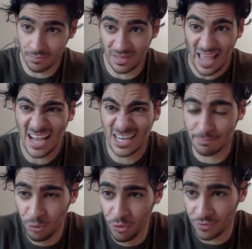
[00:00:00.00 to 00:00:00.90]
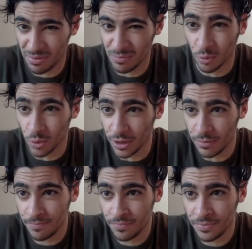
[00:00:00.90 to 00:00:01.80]
cash proof that people would.
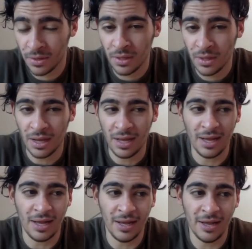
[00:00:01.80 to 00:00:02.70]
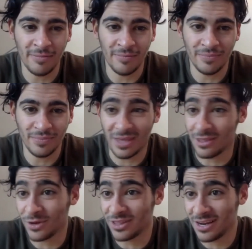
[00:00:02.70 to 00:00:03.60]
Um, and
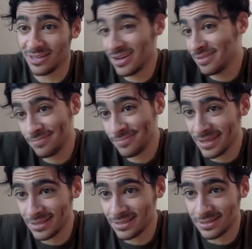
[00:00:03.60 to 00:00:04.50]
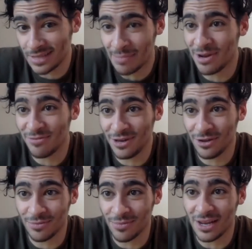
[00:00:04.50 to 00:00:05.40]
the way that I did it is I made a
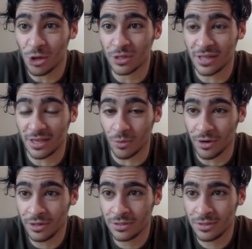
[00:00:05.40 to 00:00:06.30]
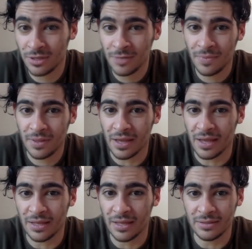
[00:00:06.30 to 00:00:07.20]
video that made it look like it worked
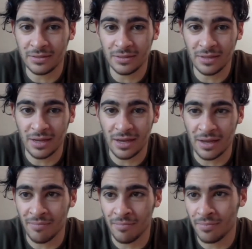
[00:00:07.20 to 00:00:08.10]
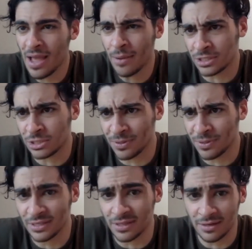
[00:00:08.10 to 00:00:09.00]
and um, I was
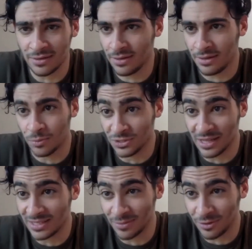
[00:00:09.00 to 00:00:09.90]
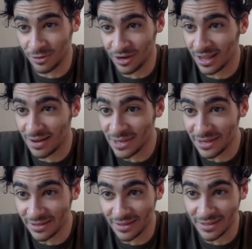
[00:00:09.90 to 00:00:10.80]
explicit that it was not something you're going to get
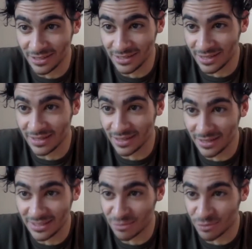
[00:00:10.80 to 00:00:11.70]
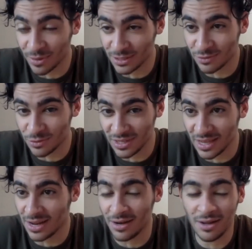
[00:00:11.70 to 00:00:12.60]
immediately. It's going to take like several months for you to
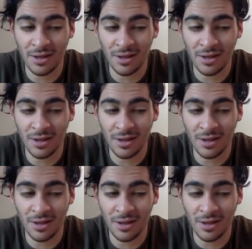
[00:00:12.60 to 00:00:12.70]
get it.